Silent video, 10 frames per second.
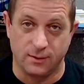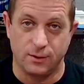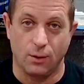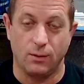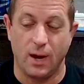
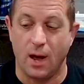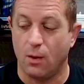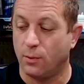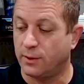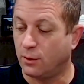So
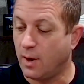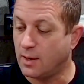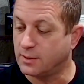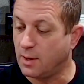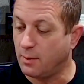now with the
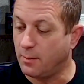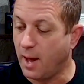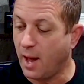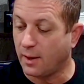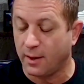crowds coming
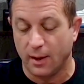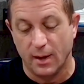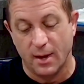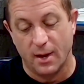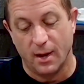back,
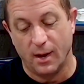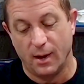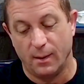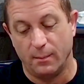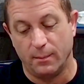
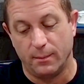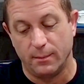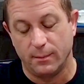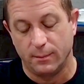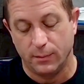
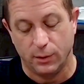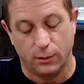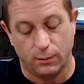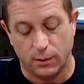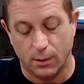
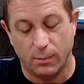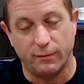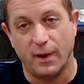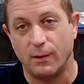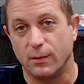the
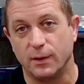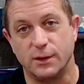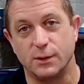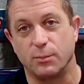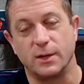buffet really
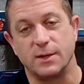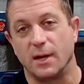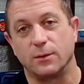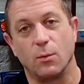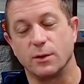just brings
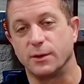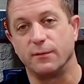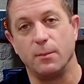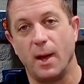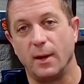out the worst of
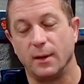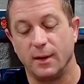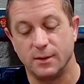humanity.